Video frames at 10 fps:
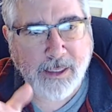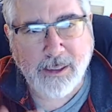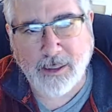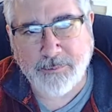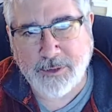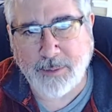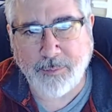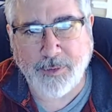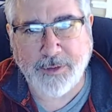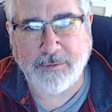comes
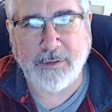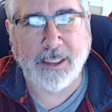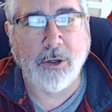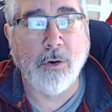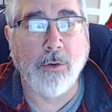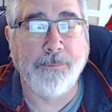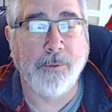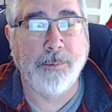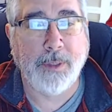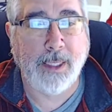up with is like a
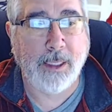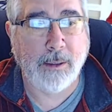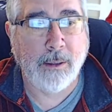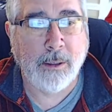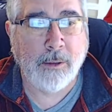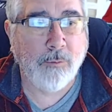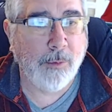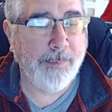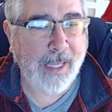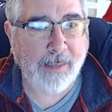hopeful plan,
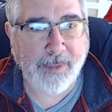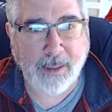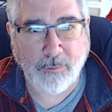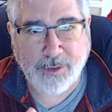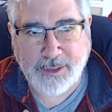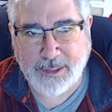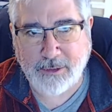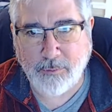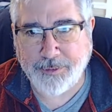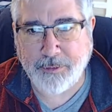where Batman would
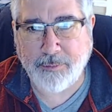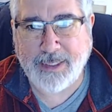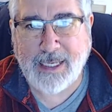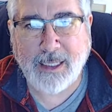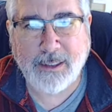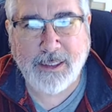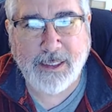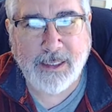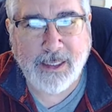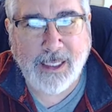deal with the
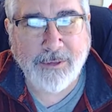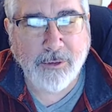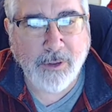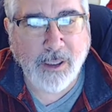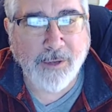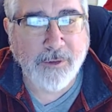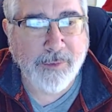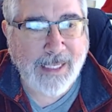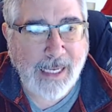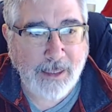reality on the
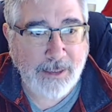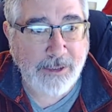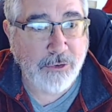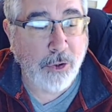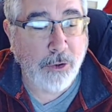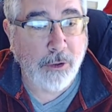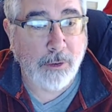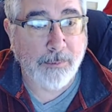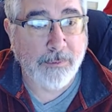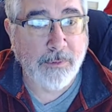reality's
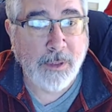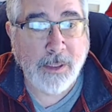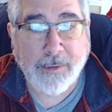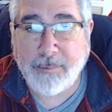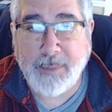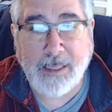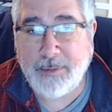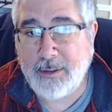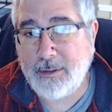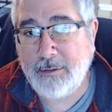terms that
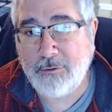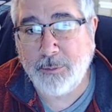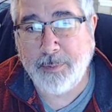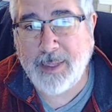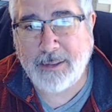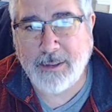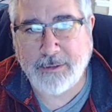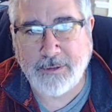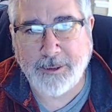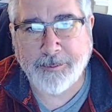maybe Superman
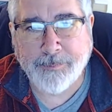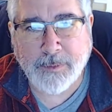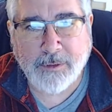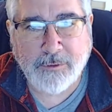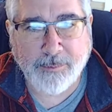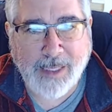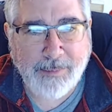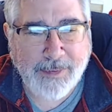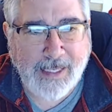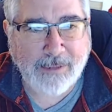doesn't. So
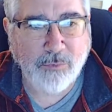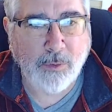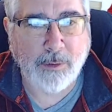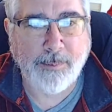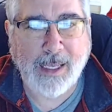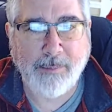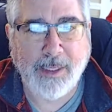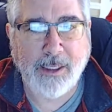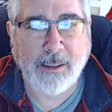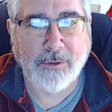maybe that's where
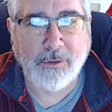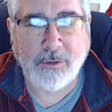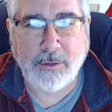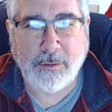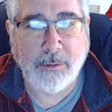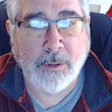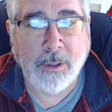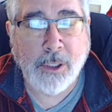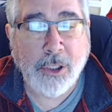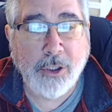Batman
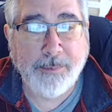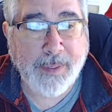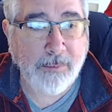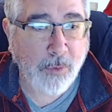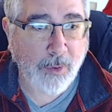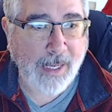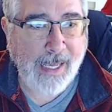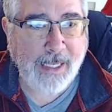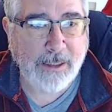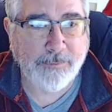could be more
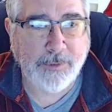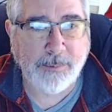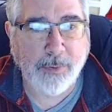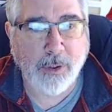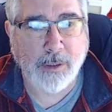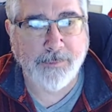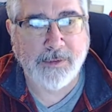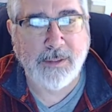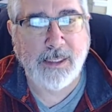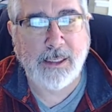actively part of a
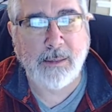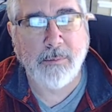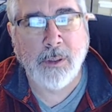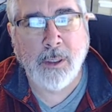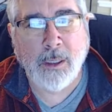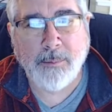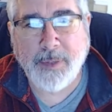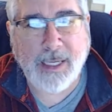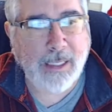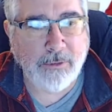team.
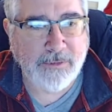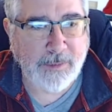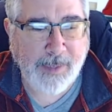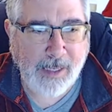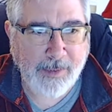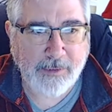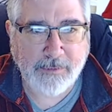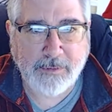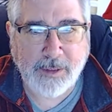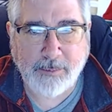But I don't see Batman
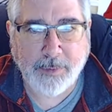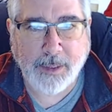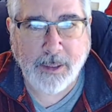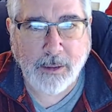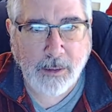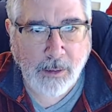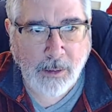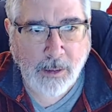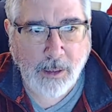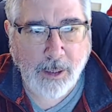as a team player.
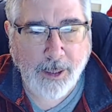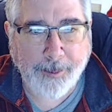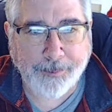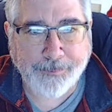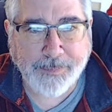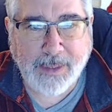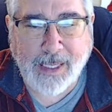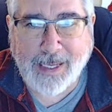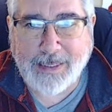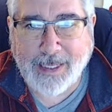
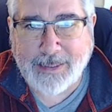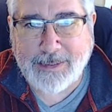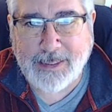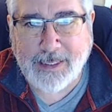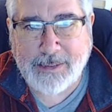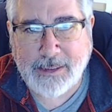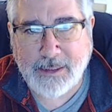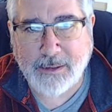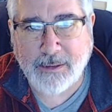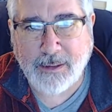I like the
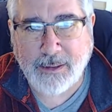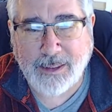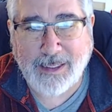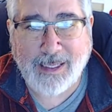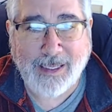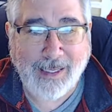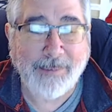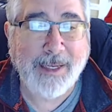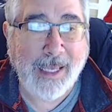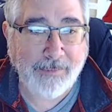idea.
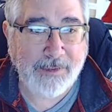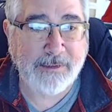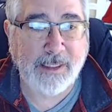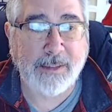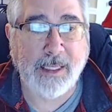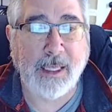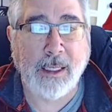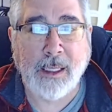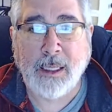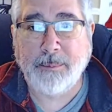I mean, having said
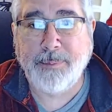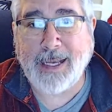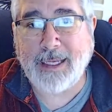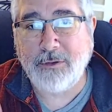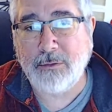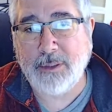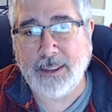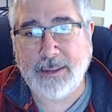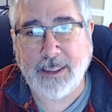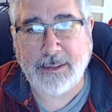that, I do
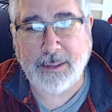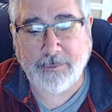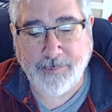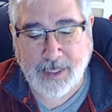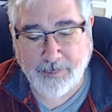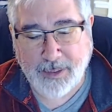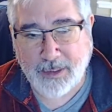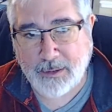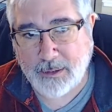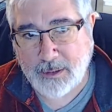like the idea of
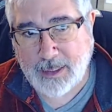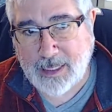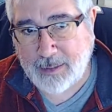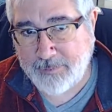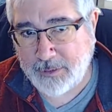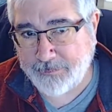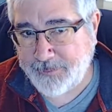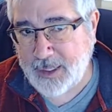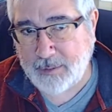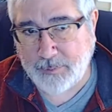Batman having a
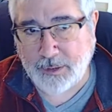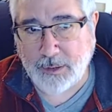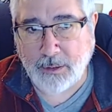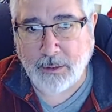family,